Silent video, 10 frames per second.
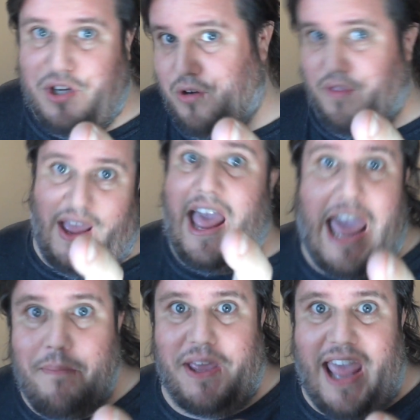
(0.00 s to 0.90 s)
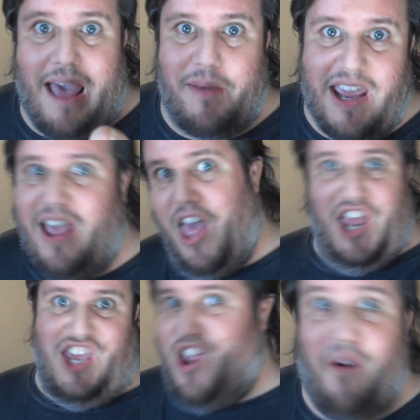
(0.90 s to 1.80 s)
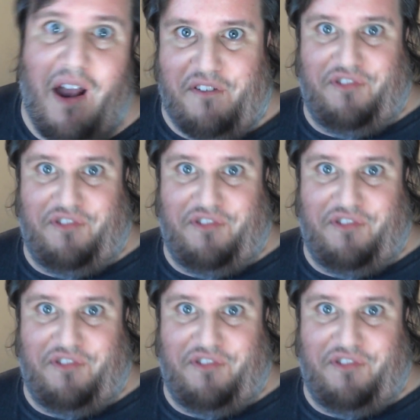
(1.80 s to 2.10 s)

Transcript: to the HappyCabbie, you're a